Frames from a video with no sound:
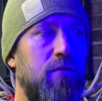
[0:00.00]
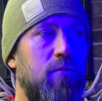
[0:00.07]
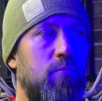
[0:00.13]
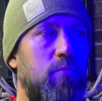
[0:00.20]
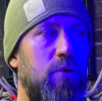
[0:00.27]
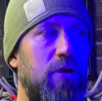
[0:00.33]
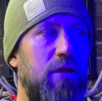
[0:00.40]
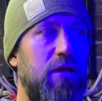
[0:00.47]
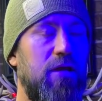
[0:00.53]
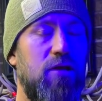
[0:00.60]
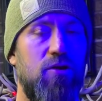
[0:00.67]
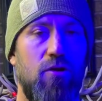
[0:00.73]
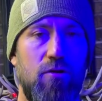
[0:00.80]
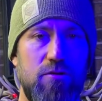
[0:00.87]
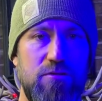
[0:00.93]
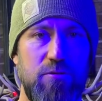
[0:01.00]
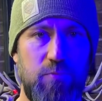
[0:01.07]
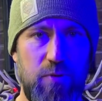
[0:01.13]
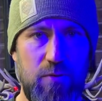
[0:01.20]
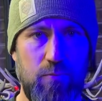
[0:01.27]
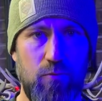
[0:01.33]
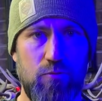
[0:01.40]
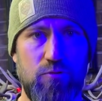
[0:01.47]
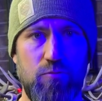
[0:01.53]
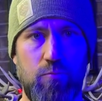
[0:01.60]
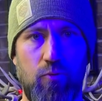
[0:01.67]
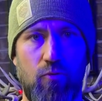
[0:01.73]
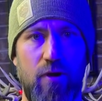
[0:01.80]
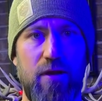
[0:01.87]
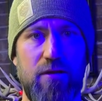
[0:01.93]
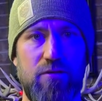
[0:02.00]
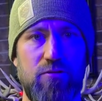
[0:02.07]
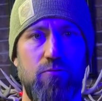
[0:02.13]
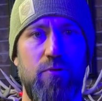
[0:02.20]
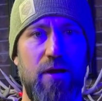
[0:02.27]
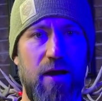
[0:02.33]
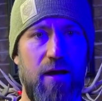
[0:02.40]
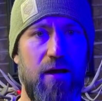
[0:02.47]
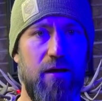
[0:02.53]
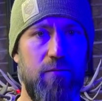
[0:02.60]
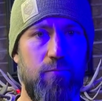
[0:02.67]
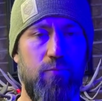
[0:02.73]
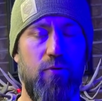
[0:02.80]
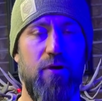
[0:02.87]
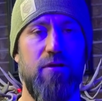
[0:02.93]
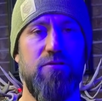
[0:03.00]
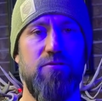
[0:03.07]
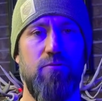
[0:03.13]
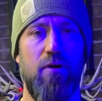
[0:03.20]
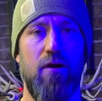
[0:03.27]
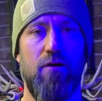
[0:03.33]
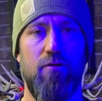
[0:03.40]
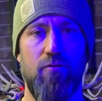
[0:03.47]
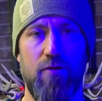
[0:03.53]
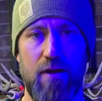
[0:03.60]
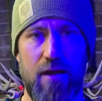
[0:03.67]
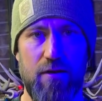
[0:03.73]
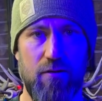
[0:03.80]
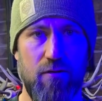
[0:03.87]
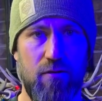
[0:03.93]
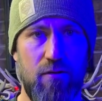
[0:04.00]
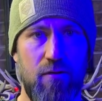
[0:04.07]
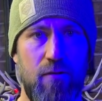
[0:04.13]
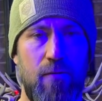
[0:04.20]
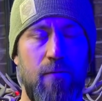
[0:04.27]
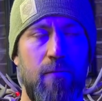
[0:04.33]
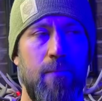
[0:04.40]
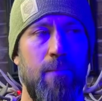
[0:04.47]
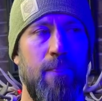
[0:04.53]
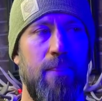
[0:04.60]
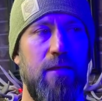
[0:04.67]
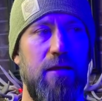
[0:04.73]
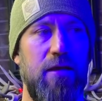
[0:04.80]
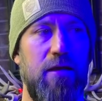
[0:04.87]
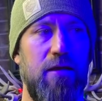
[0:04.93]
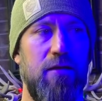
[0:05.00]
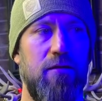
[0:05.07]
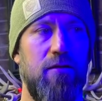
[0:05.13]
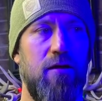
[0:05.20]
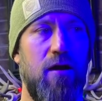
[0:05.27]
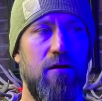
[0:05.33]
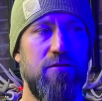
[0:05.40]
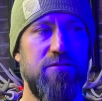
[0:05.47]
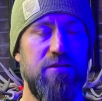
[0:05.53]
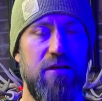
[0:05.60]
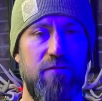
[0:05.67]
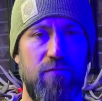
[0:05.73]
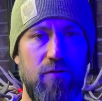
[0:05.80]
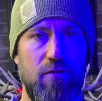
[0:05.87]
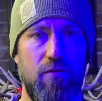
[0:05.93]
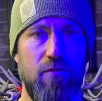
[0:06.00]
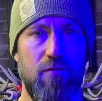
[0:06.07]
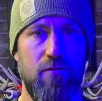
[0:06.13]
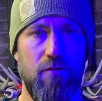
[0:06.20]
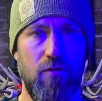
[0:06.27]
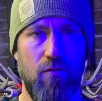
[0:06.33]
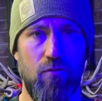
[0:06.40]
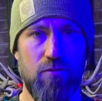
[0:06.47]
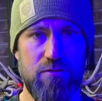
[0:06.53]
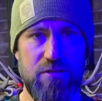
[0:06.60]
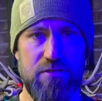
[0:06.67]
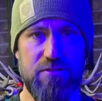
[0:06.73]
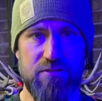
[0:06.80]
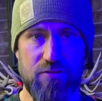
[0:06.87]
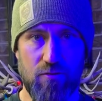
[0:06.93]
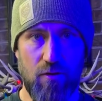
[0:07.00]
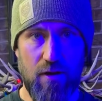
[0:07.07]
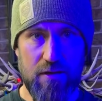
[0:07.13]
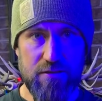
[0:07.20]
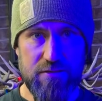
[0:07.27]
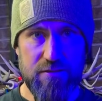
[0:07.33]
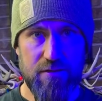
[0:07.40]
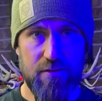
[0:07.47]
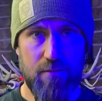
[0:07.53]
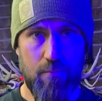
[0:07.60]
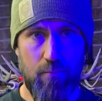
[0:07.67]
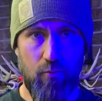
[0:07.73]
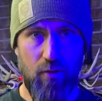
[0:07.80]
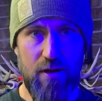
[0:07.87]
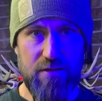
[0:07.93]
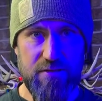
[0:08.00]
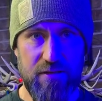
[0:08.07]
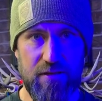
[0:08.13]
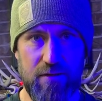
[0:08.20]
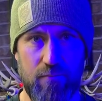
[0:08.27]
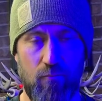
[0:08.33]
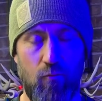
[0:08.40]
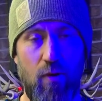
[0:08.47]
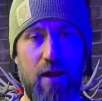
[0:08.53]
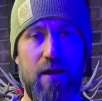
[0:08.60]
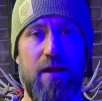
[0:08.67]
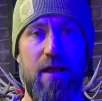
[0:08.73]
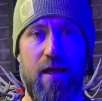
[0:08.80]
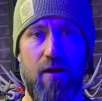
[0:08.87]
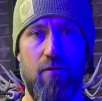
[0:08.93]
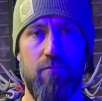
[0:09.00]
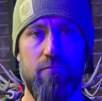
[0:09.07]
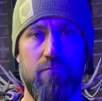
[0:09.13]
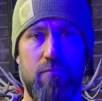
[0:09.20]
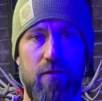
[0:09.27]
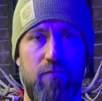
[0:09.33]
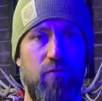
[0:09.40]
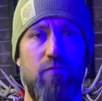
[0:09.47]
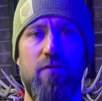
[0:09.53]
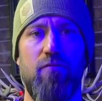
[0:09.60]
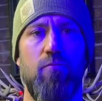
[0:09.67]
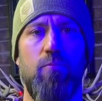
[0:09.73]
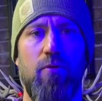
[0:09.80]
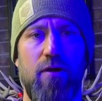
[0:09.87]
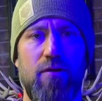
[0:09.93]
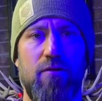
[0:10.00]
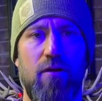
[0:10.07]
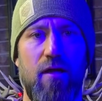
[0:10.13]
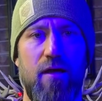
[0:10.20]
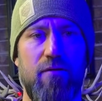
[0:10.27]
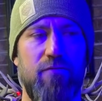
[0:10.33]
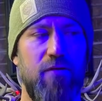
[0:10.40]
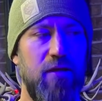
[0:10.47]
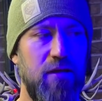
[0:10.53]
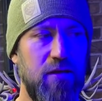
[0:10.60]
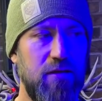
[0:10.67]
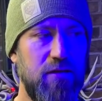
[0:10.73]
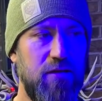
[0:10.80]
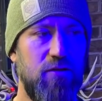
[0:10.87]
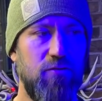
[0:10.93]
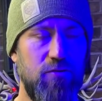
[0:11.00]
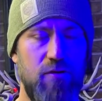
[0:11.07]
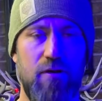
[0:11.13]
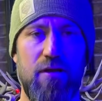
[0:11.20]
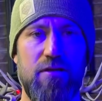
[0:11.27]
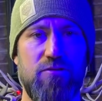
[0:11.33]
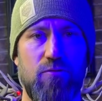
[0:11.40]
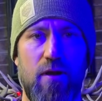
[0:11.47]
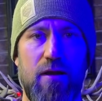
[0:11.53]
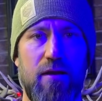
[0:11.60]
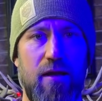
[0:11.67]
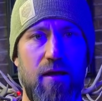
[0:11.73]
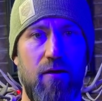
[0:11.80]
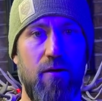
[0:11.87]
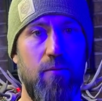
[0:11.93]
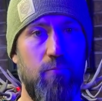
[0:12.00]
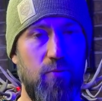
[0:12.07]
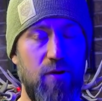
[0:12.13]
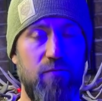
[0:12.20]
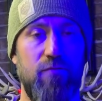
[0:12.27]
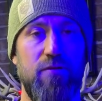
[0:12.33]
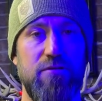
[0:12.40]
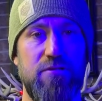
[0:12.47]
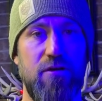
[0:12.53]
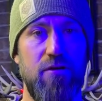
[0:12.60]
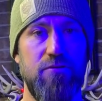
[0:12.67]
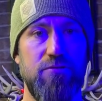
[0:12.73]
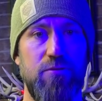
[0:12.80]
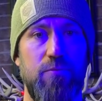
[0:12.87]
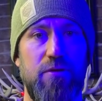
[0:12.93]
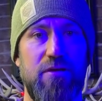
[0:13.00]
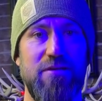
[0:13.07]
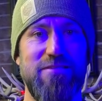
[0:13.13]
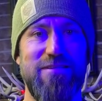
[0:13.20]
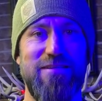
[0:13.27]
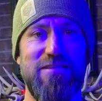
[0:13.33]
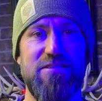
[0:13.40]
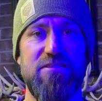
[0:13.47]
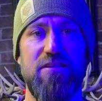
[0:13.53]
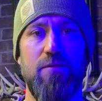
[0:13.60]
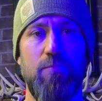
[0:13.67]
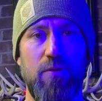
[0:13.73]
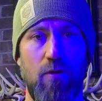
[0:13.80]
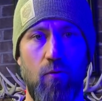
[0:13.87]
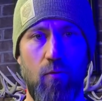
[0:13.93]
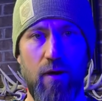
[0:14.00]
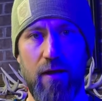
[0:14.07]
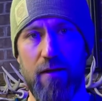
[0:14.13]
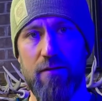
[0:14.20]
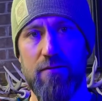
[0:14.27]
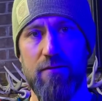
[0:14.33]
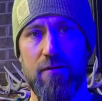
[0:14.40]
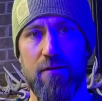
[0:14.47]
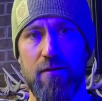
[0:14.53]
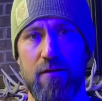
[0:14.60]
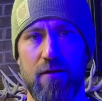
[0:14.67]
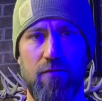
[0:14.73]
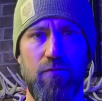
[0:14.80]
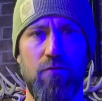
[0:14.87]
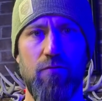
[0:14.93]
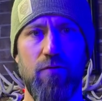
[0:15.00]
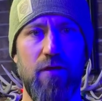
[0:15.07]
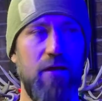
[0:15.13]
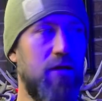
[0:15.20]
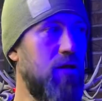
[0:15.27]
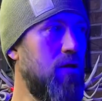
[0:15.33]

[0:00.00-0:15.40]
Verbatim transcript: But encouraging people to pray to God, pray to our Creator and our Savior, the Lord Jesus Christ. Pray to Him right now. If you've never prayed in your life, get on your knees right now and pray for this country because it is slipping away. If you think